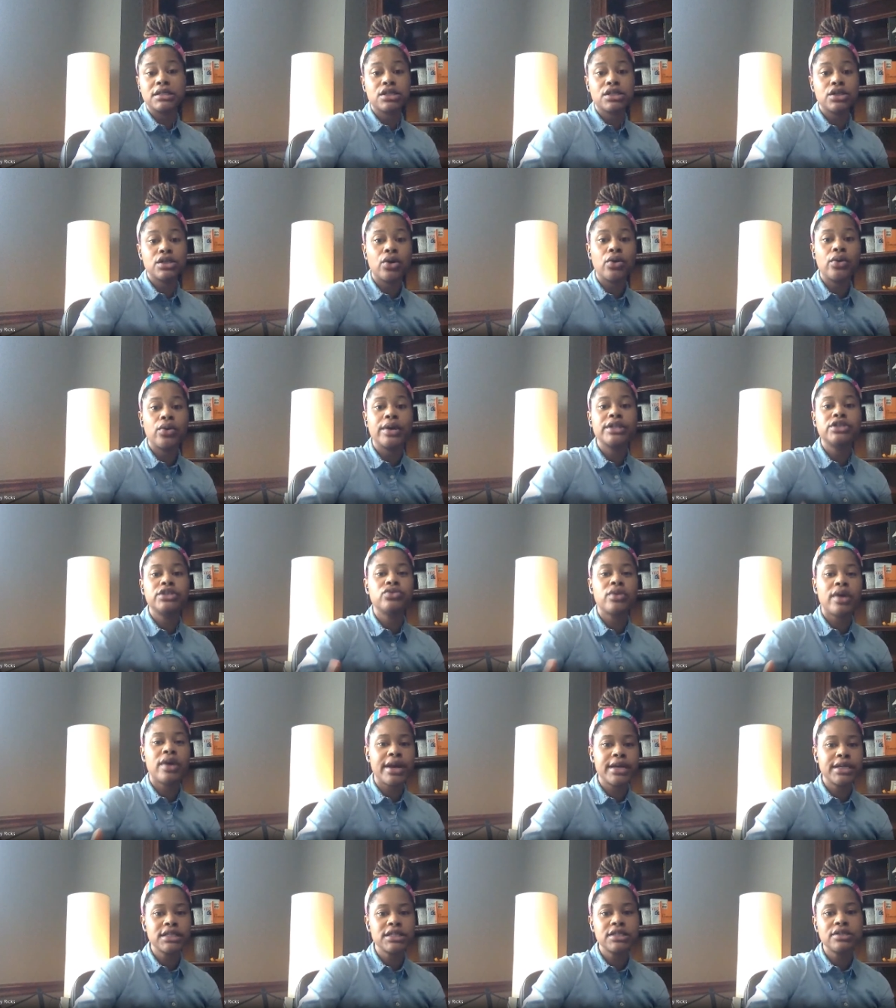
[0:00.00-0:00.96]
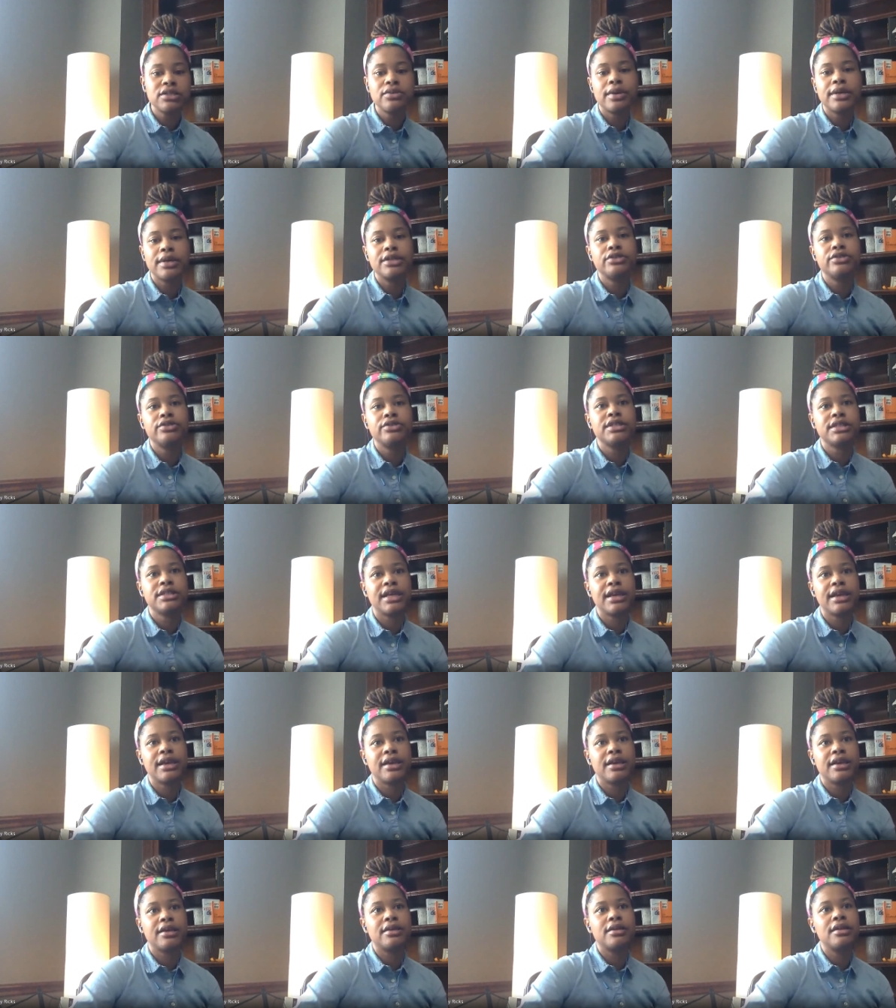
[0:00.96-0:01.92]
So it tries to
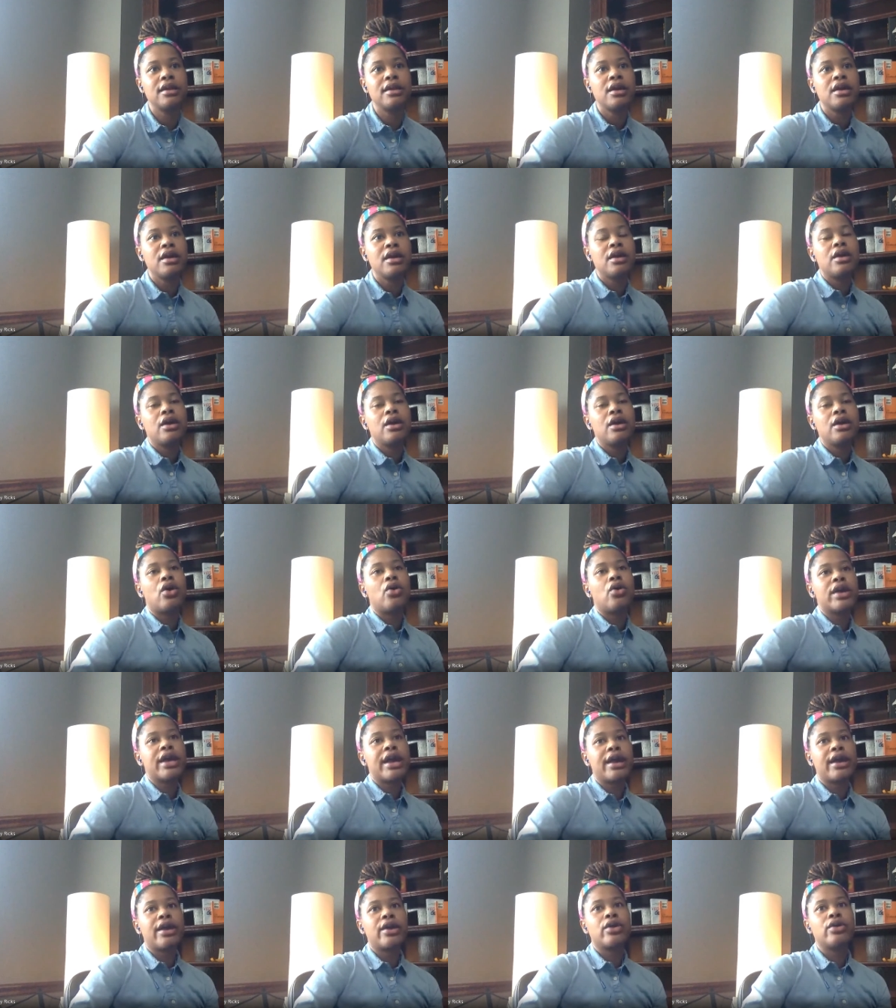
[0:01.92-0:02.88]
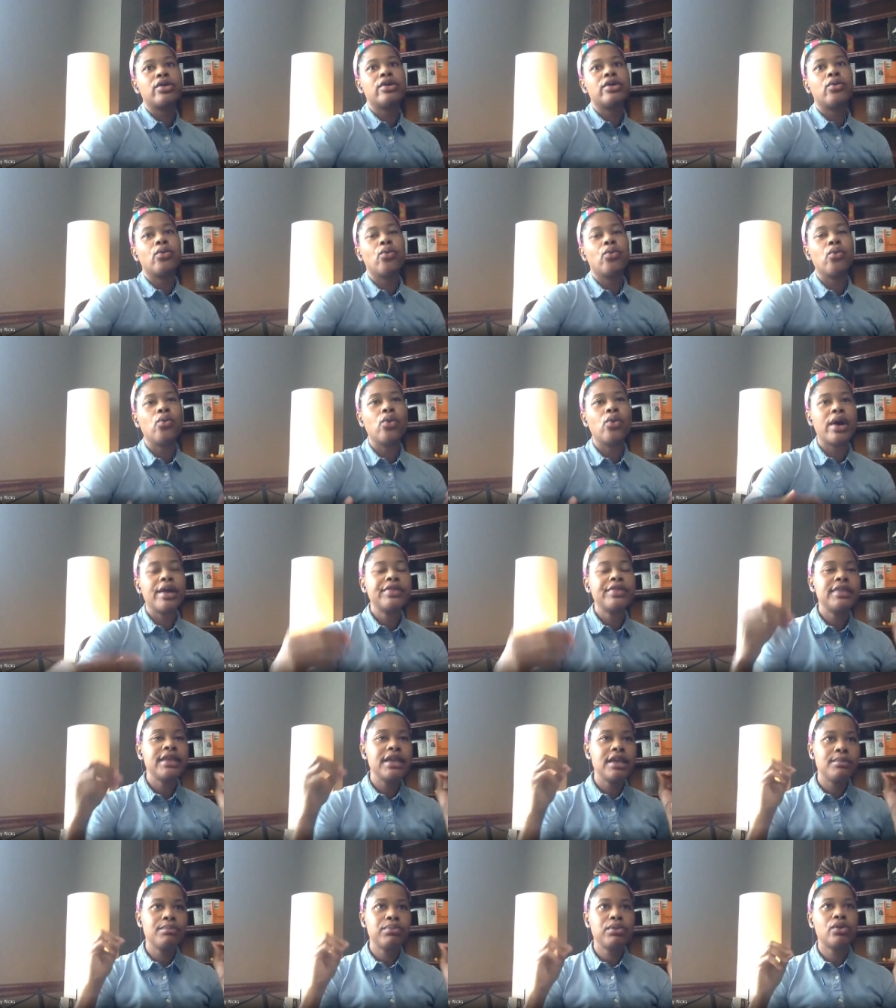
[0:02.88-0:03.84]
understand, okay, what
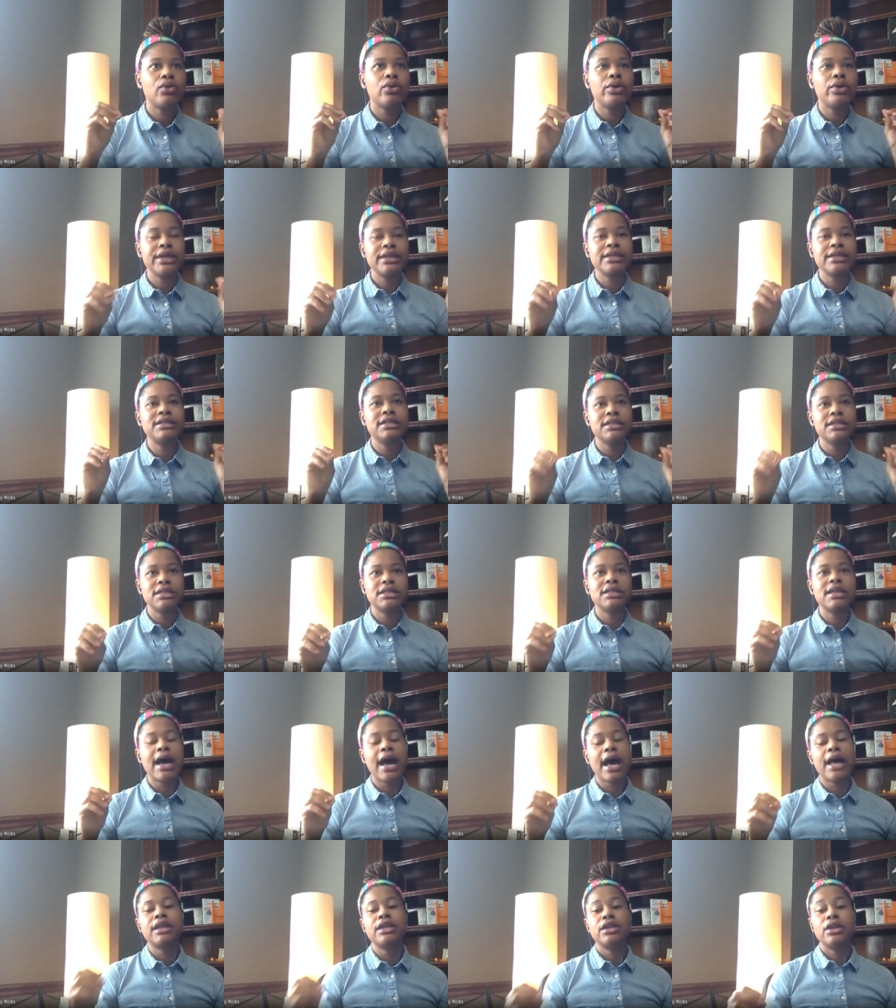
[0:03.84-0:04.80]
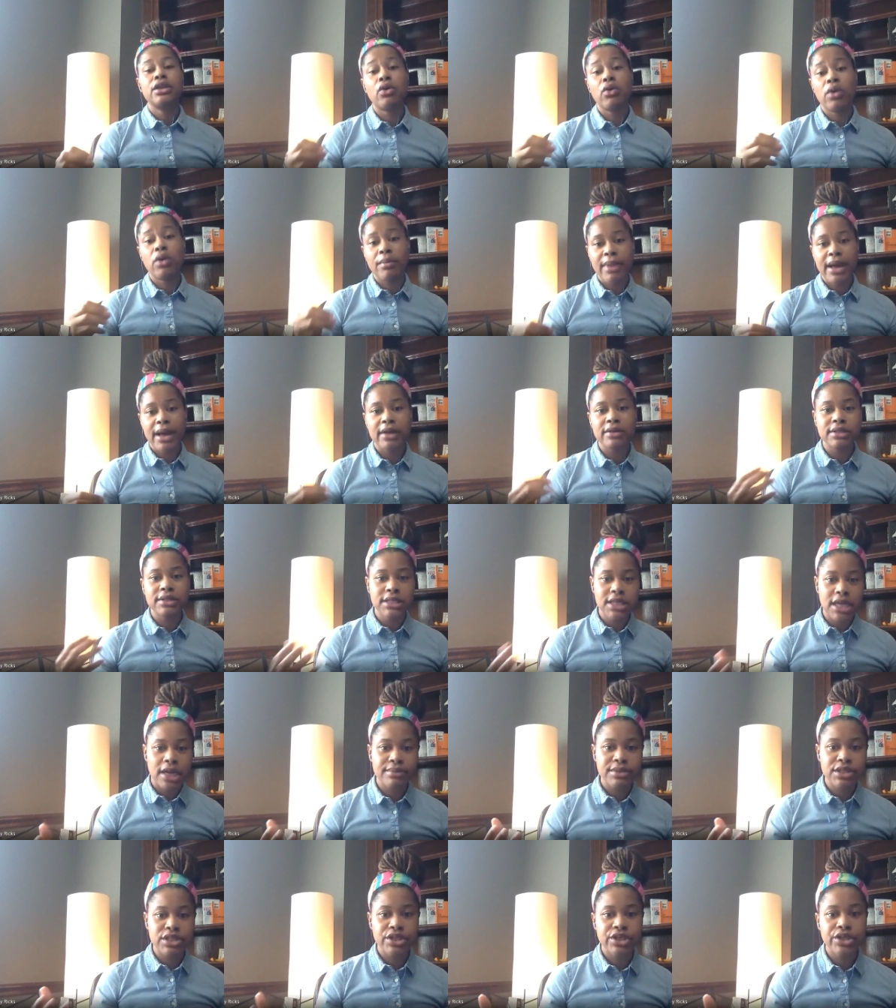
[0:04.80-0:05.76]
the employee does not know about
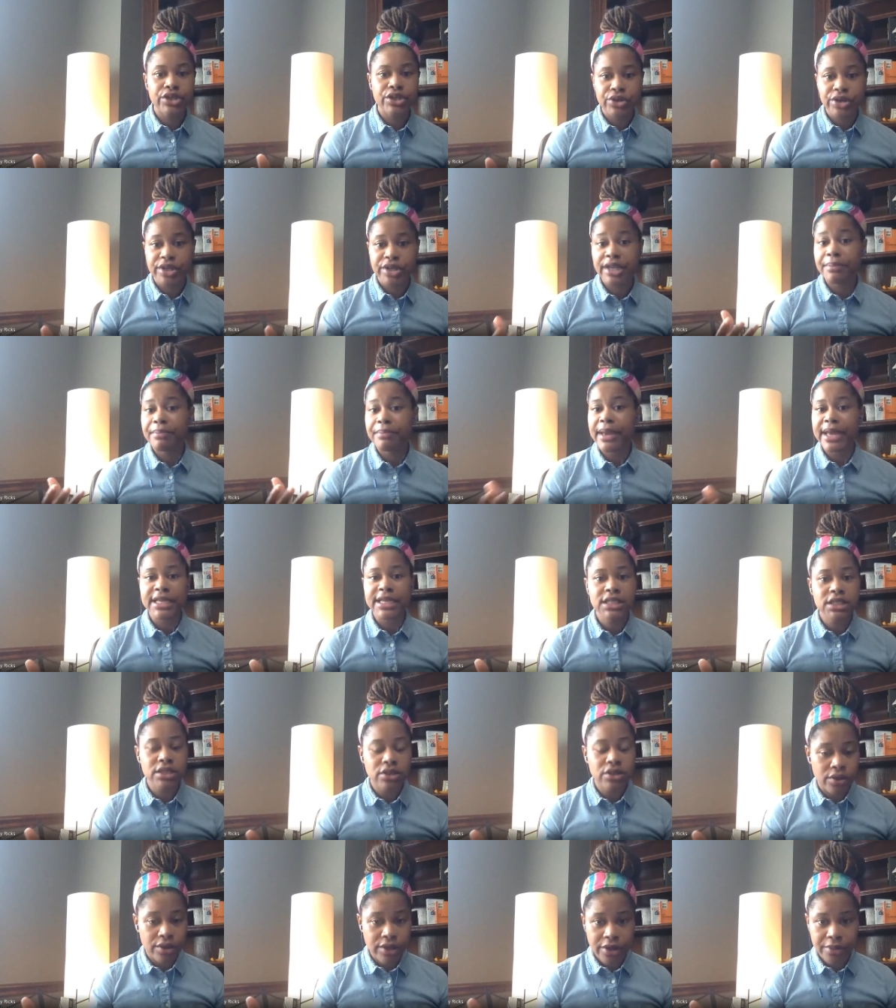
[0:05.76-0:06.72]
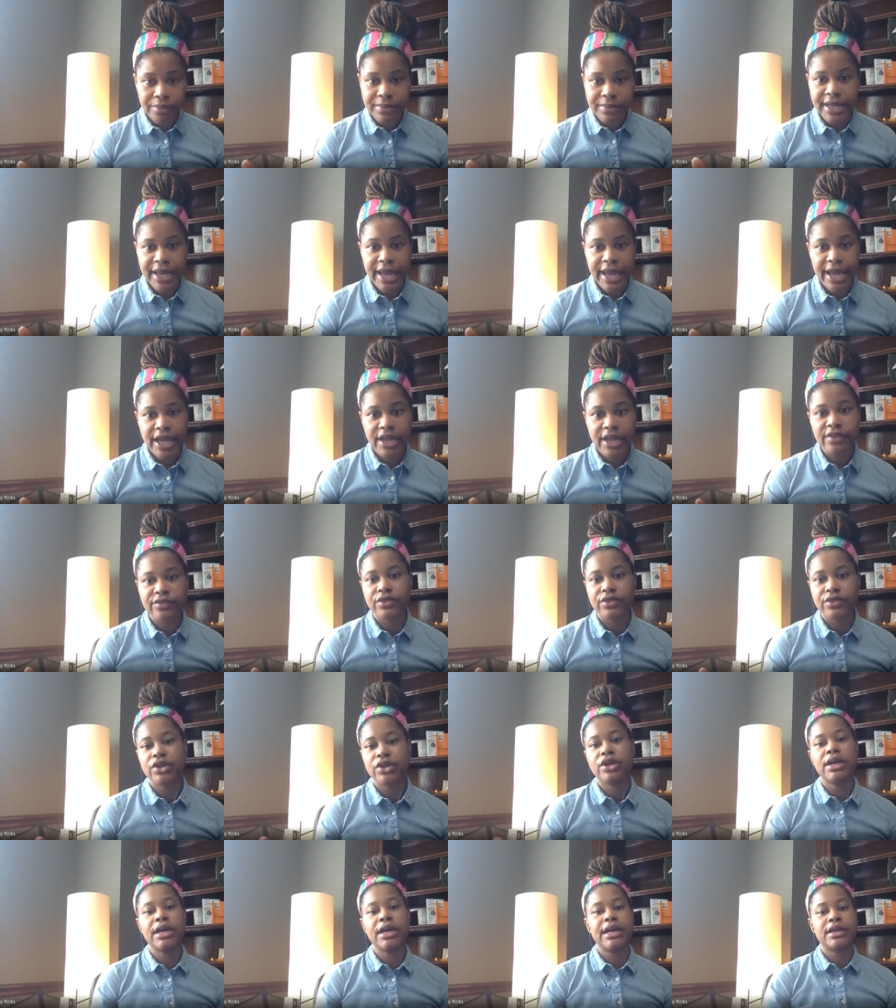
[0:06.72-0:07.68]
cybersecurity based on their behavior.